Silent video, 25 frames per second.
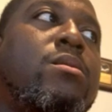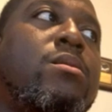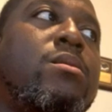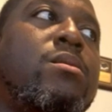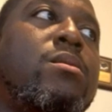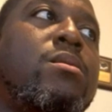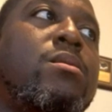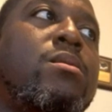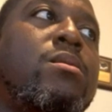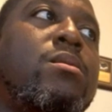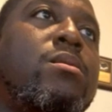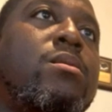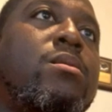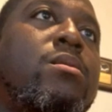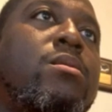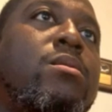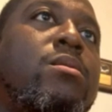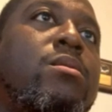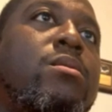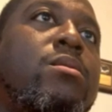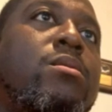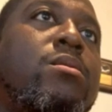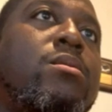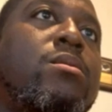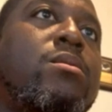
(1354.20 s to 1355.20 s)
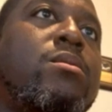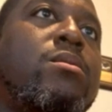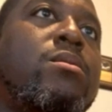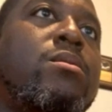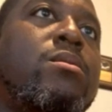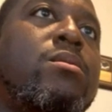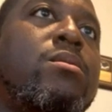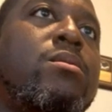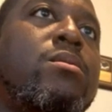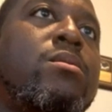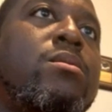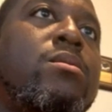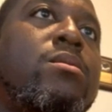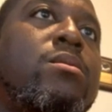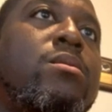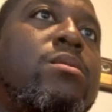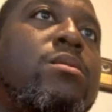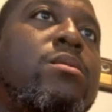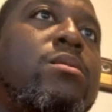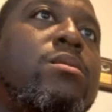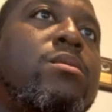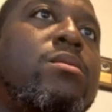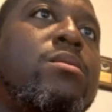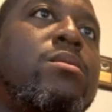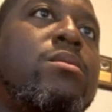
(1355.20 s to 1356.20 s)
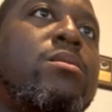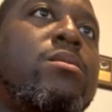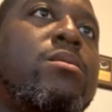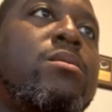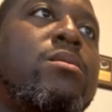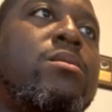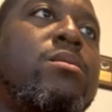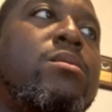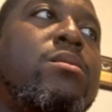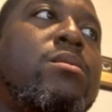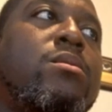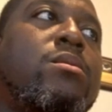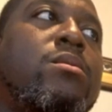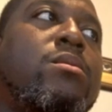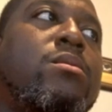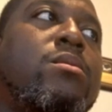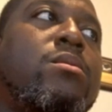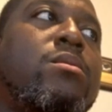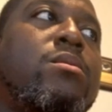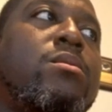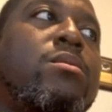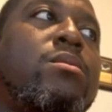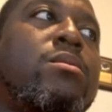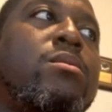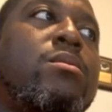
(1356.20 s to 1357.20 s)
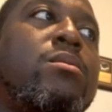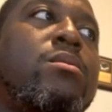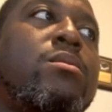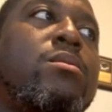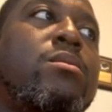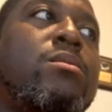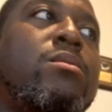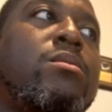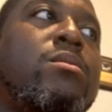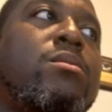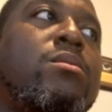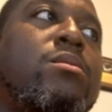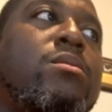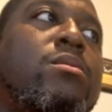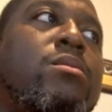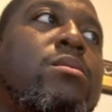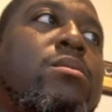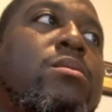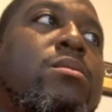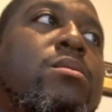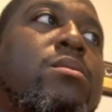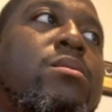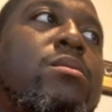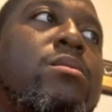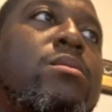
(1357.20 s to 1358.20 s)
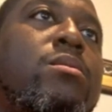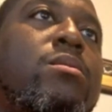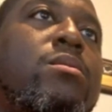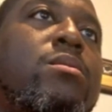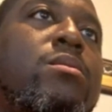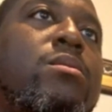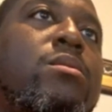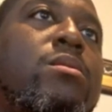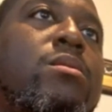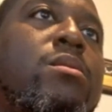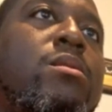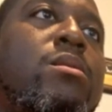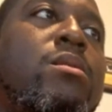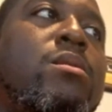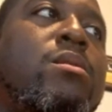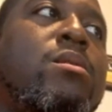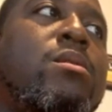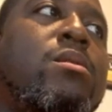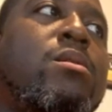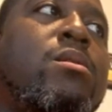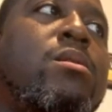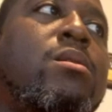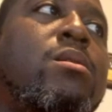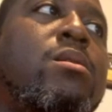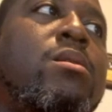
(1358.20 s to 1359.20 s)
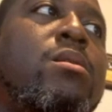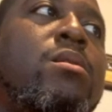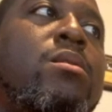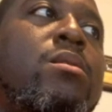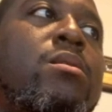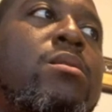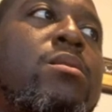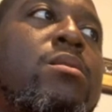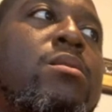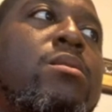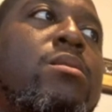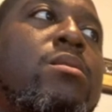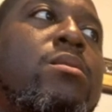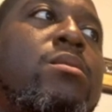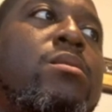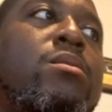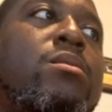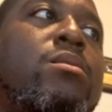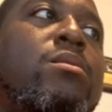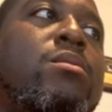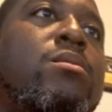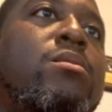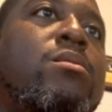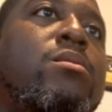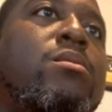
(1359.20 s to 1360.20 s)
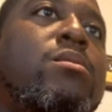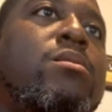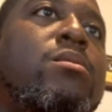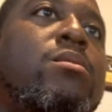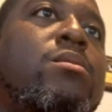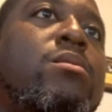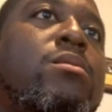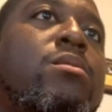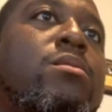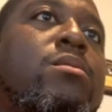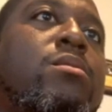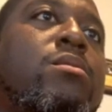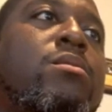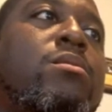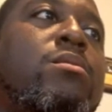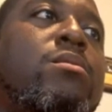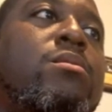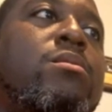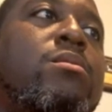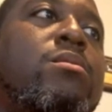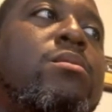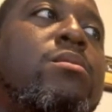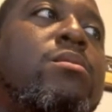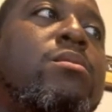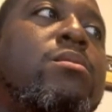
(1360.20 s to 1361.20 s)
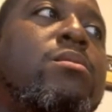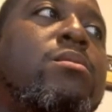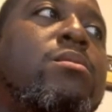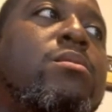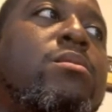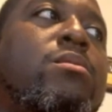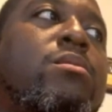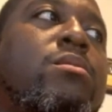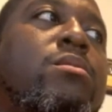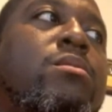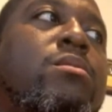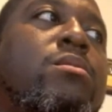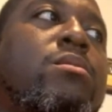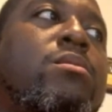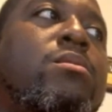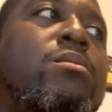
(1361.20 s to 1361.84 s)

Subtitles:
The person shown says nothing.